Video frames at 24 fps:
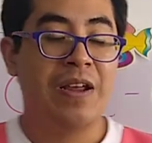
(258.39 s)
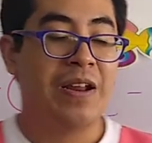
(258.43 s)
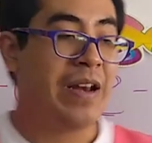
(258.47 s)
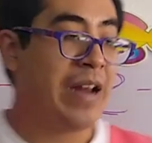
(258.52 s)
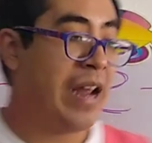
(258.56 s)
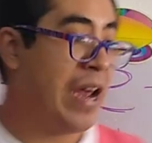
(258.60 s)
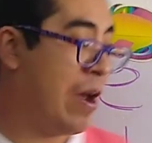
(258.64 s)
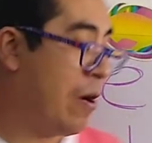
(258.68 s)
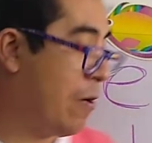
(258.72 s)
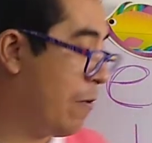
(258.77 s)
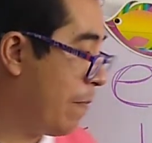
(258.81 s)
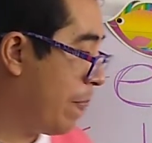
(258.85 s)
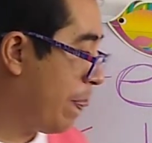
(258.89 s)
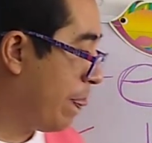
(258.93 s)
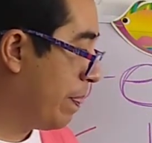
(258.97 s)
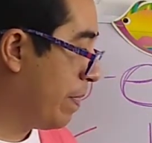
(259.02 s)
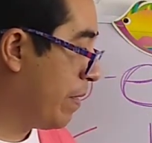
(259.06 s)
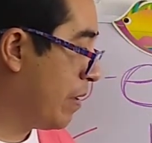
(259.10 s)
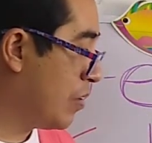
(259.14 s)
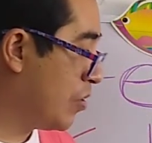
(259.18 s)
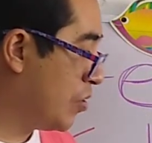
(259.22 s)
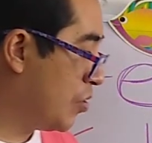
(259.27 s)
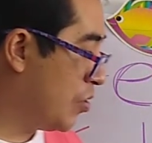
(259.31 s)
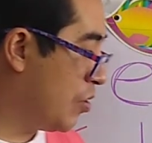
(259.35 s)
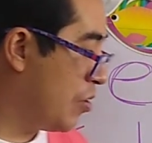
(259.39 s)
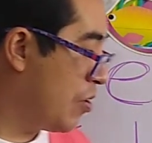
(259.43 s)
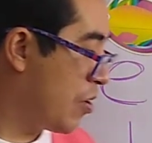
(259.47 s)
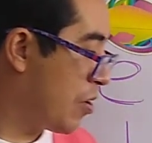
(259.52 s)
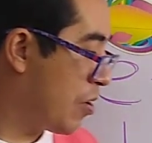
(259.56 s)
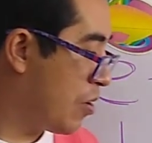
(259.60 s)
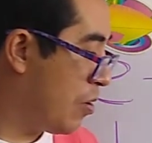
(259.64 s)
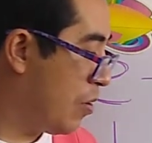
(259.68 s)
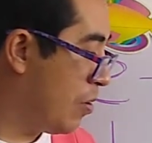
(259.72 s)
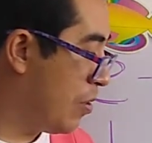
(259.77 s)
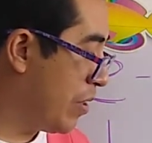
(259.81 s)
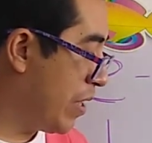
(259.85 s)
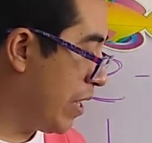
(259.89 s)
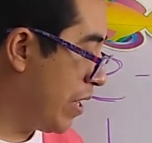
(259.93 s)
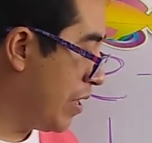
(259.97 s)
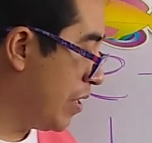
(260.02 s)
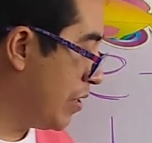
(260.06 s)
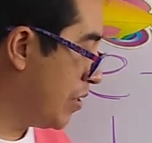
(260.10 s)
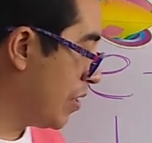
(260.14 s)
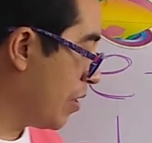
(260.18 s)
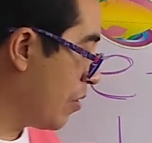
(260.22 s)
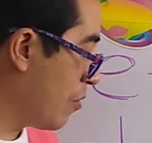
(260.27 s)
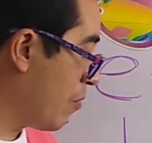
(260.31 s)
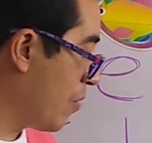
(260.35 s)
Now, the circle that
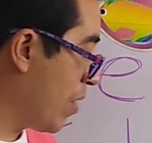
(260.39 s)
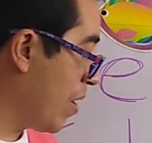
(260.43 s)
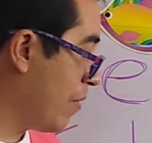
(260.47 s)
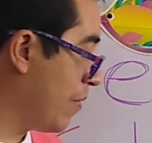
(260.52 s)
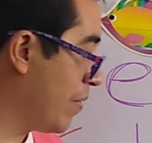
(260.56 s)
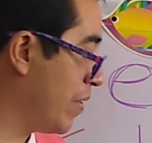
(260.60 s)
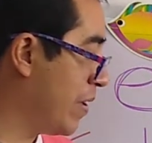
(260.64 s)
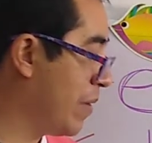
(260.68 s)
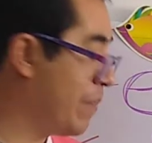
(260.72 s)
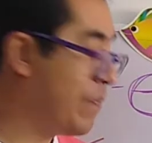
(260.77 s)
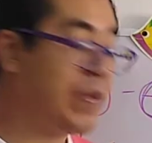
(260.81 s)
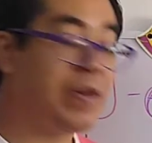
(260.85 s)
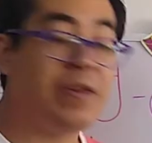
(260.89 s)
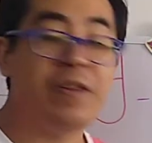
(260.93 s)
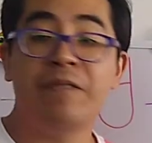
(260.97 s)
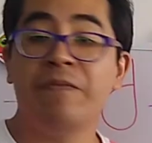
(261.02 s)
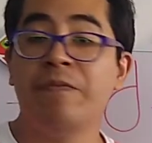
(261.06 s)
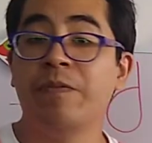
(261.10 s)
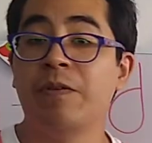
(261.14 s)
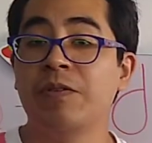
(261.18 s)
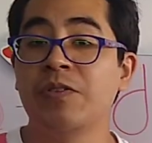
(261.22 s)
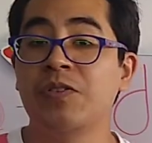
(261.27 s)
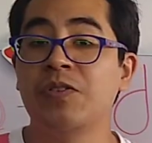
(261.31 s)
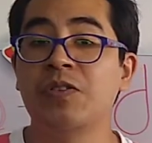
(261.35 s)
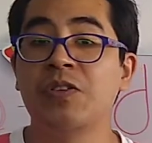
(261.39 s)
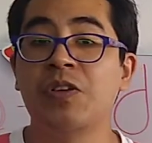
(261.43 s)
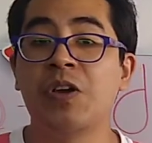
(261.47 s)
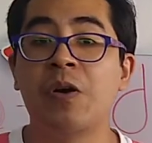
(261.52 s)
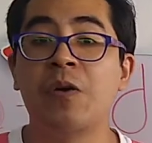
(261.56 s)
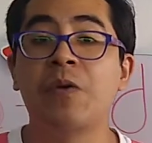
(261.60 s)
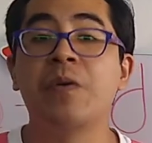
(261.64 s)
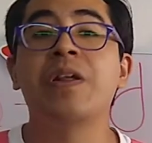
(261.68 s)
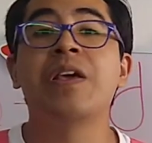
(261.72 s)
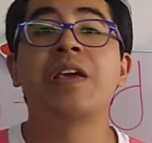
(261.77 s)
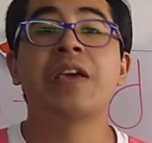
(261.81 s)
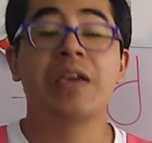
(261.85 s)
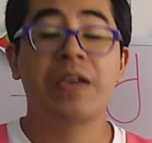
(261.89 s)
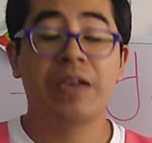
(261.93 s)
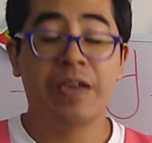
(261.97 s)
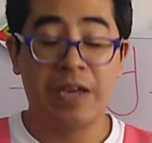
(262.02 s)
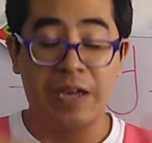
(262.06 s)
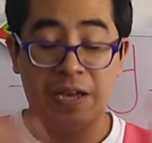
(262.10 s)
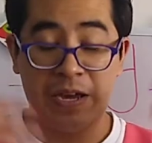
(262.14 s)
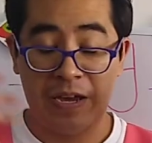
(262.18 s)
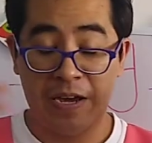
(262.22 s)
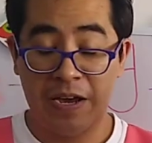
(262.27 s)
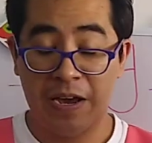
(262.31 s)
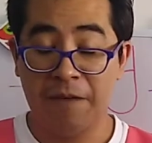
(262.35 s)
is around the beautiful stone
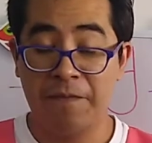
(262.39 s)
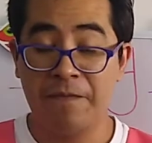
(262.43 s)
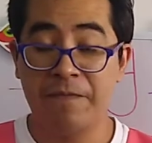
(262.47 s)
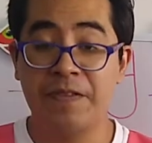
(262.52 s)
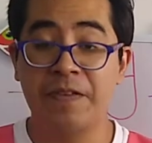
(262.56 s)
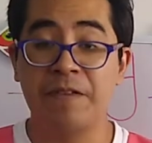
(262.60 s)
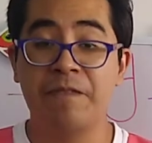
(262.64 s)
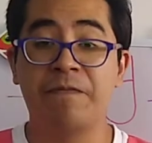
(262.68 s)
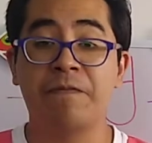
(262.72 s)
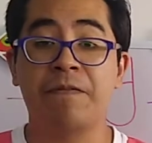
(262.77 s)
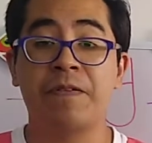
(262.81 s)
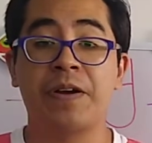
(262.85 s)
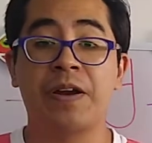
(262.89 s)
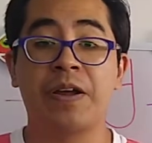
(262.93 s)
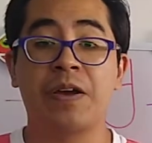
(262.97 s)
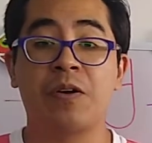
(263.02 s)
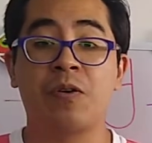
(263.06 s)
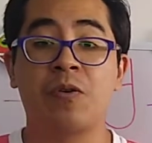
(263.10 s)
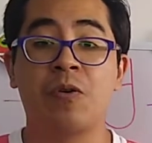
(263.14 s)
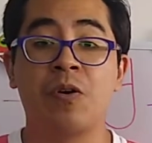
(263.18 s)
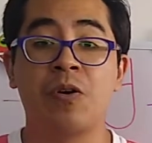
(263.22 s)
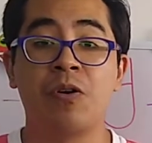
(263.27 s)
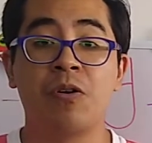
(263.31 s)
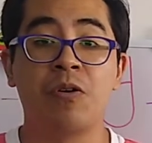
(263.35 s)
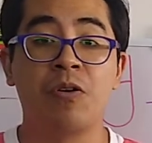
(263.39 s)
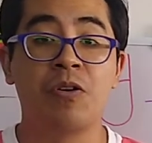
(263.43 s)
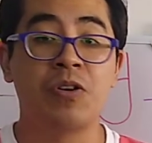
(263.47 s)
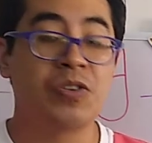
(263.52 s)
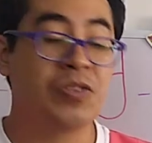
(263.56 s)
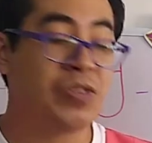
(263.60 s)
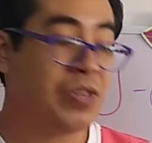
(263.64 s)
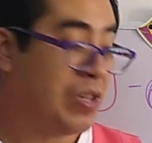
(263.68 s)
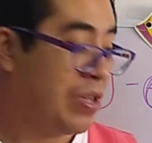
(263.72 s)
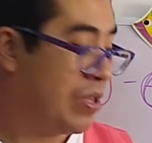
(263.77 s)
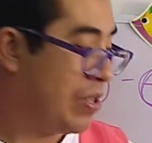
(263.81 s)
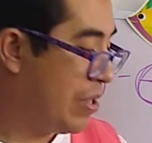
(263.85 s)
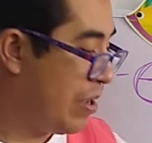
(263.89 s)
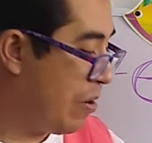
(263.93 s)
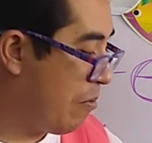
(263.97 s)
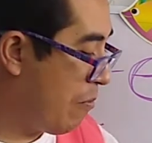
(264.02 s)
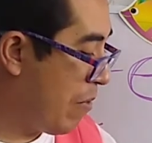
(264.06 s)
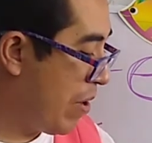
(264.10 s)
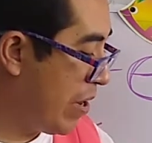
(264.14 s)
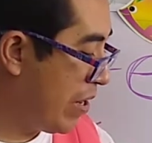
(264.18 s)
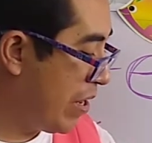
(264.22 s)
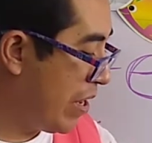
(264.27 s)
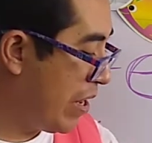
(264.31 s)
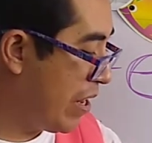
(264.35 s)
can have different colors. The
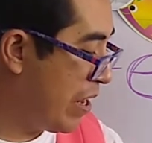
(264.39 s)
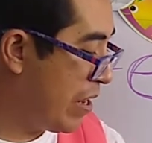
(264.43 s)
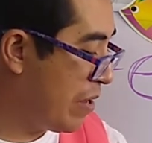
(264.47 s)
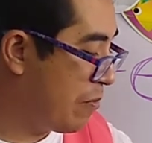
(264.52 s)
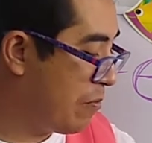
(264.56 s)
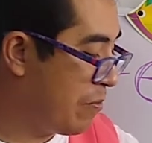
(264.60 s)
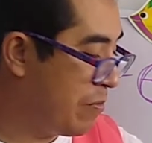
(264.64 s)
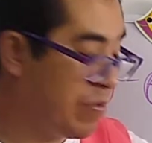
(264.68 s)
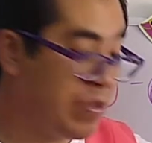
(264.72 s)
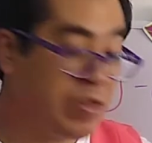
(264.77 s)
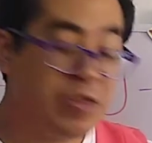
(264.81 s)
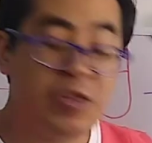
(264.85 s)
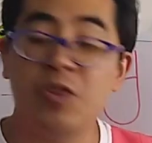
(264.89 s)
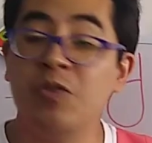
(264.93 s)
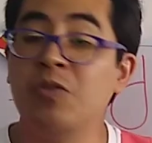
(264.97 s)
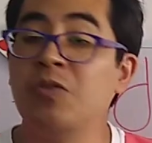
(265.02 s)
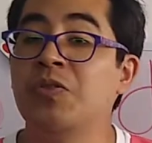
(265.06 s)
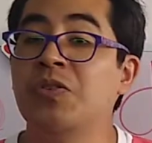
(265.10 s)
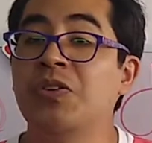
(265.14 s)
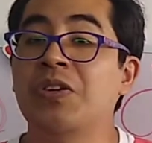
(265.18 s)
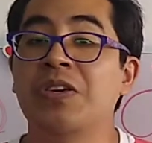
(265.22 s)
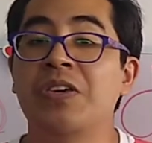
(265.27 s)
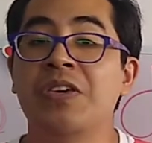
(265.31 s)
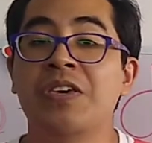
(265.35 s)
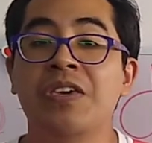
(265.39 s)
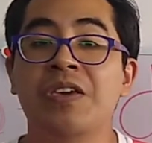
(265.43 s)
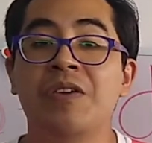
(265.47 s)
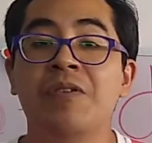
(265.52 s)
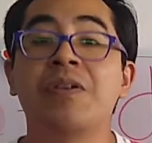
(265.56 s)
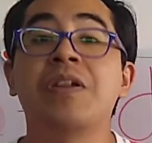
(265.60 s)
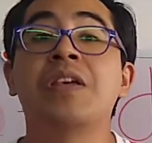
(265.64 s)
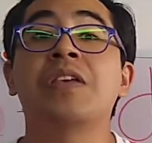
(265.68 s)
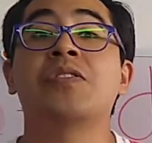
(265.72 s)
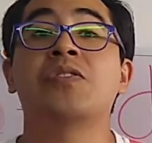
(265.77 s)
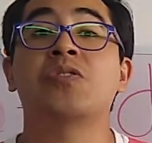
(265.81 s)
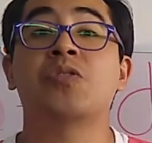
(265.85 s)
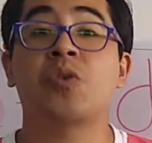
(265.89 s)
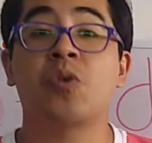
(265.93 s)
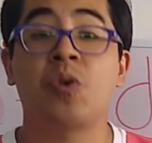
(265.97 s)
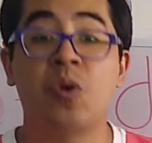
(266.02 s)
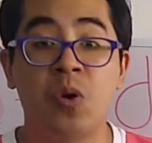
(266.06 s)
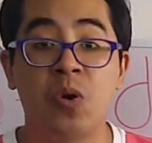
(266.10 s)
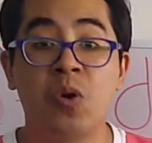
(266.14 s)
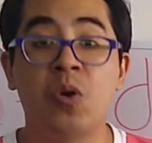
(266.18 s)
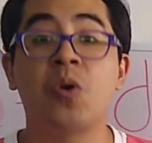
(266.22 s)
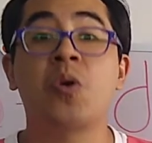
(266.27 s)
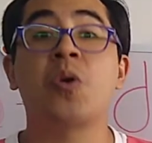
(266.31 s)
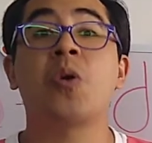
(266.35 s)
one that I'm using here, it's
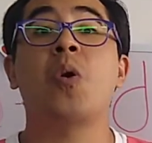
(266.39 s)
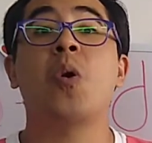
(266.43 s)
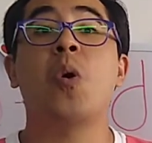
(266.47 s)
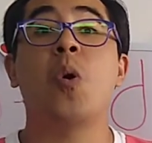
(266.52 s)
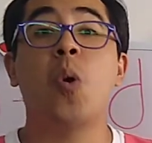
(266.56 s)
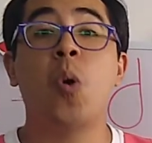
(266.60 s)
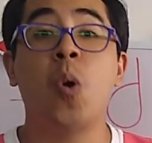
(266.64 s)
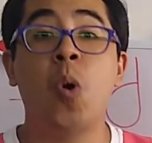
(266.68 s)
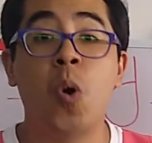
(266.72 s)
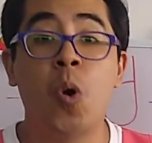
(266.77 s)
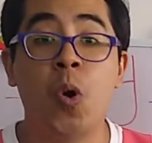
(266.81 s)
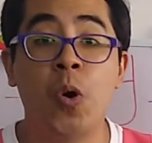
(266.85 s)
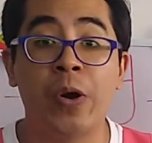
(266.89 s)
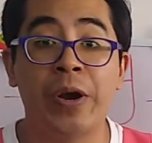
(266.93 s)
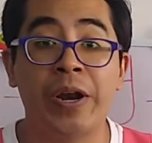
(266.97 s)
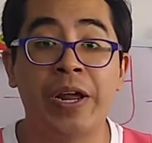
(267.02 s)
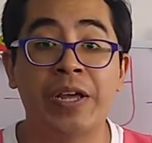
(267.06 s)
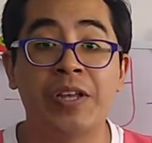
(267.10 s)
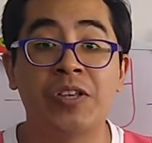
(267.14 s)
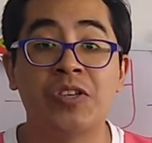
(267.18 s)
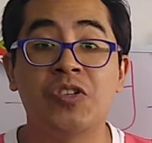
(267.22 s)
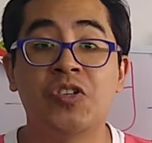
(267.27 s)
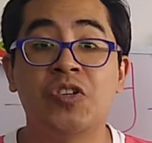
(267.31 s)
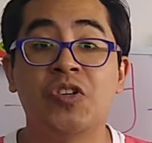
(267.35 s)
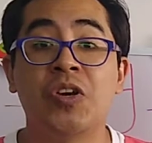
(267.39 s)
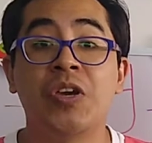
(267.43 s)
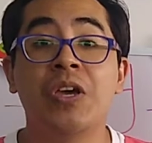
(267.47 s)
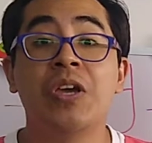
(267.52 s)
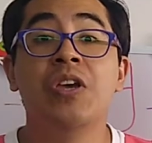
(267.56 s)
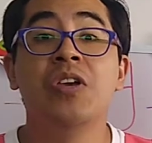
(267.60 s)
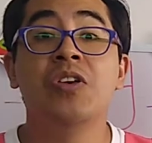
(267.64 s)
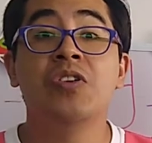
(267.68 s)
color orange.